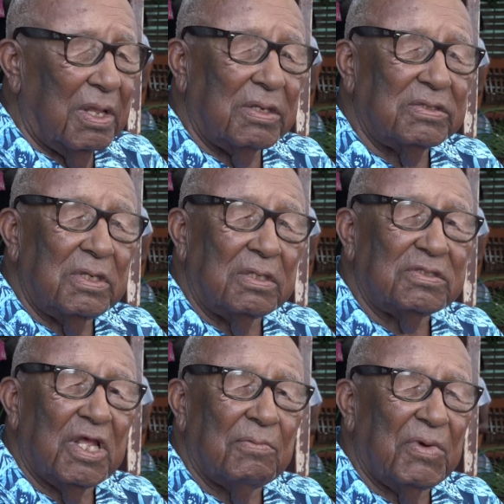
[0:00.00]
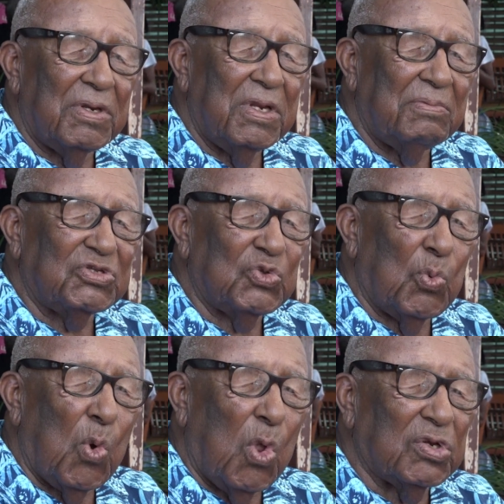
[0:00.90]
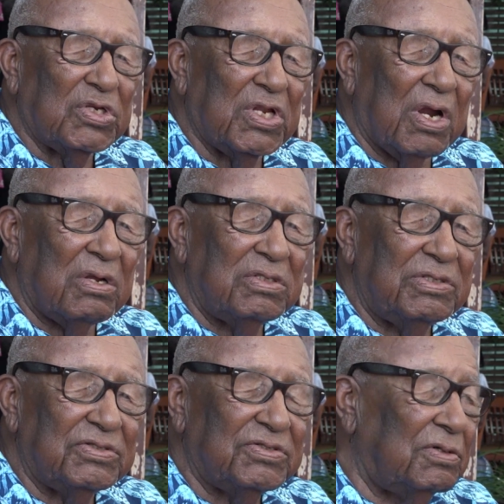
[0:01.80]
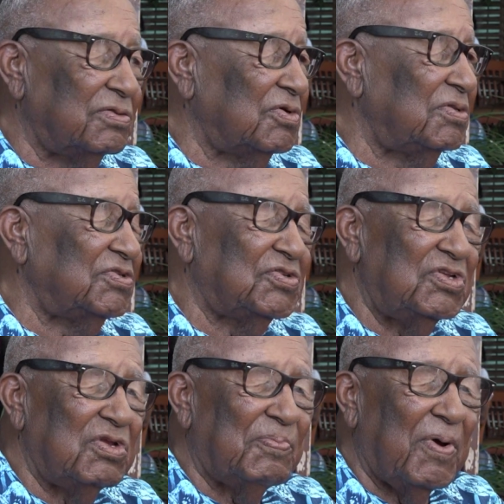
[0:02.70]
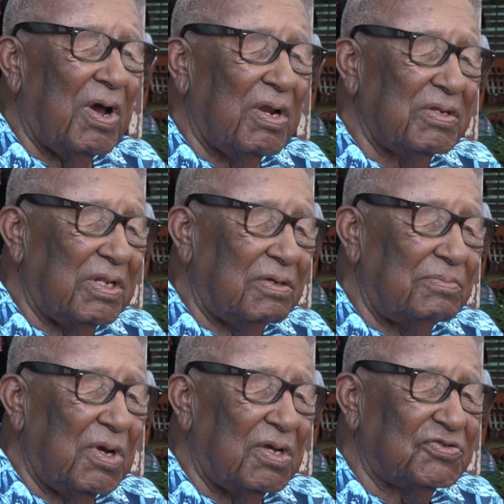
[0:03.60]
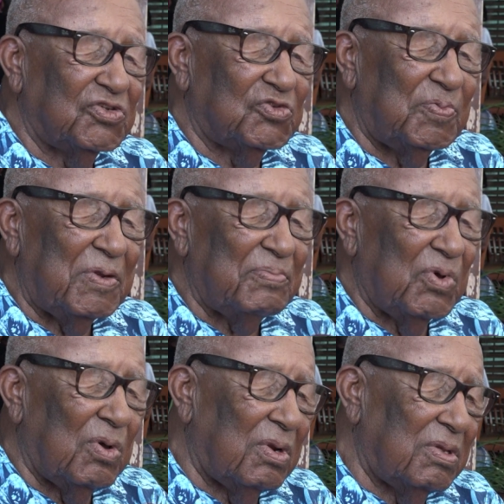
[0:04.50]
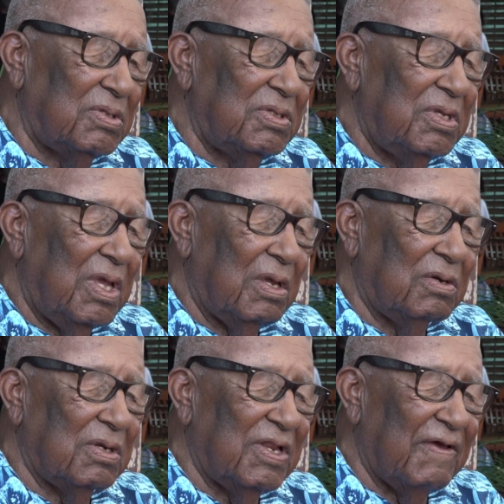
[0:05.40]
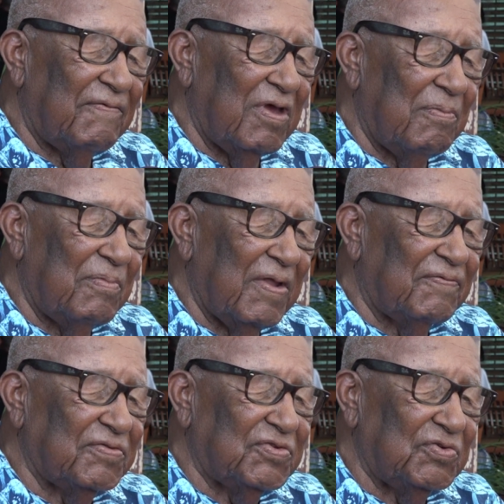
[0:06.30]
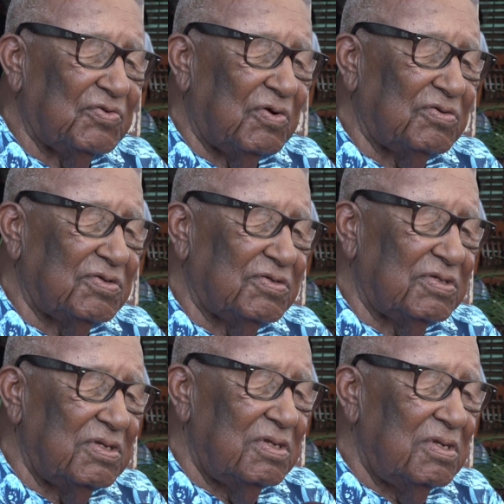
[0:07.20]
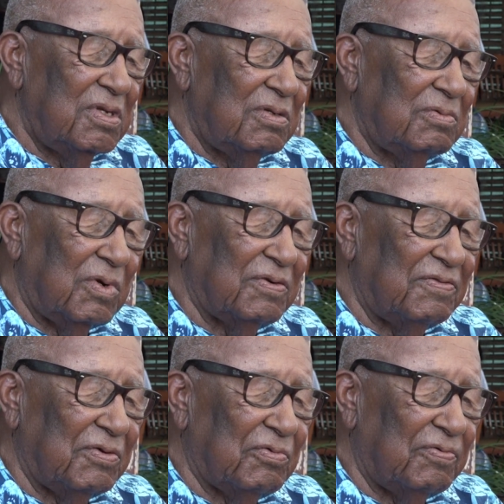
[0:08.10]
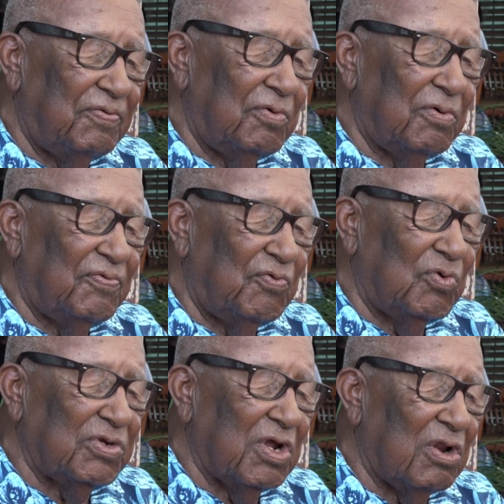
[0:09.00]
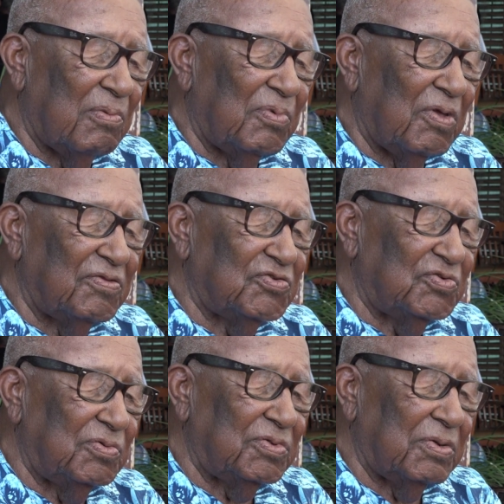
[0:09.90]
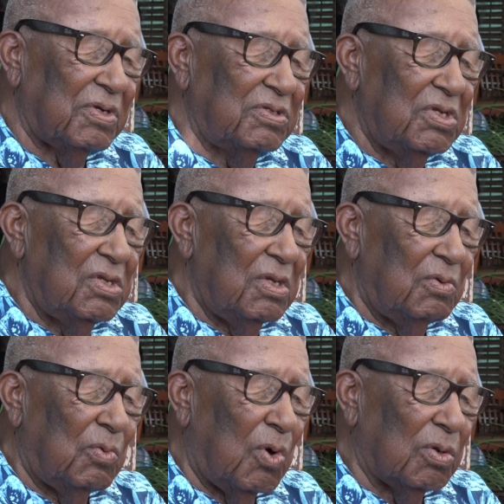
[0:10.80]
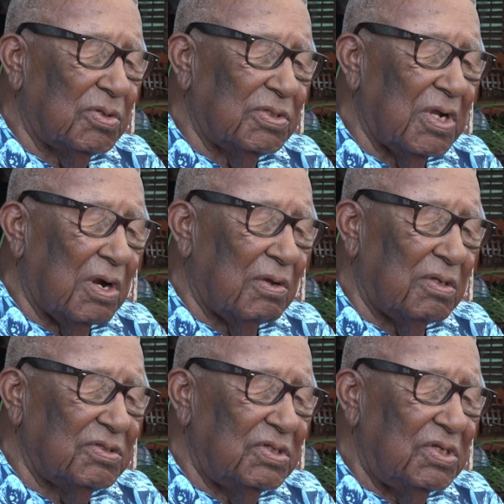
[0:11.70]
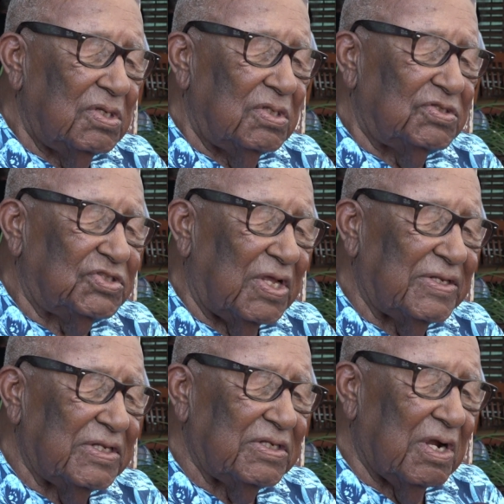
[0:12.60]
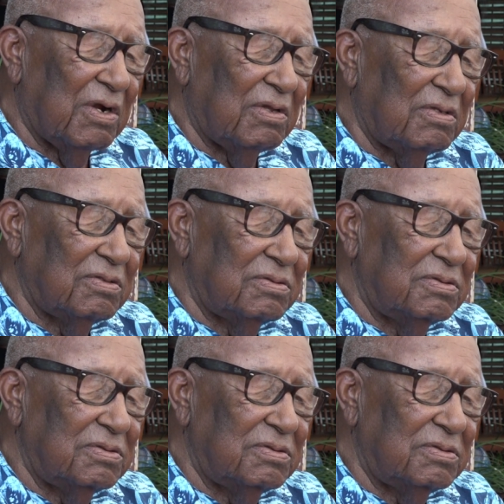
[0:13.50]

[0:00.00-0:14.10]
A gentleman by the name of Mr. Walter Darren, he's also the senior pilot, a master spin bowler, a good left-hand bat for St. George's. One of the four Darrell brothers, who were Walter Darrell, Sheldon Darrell,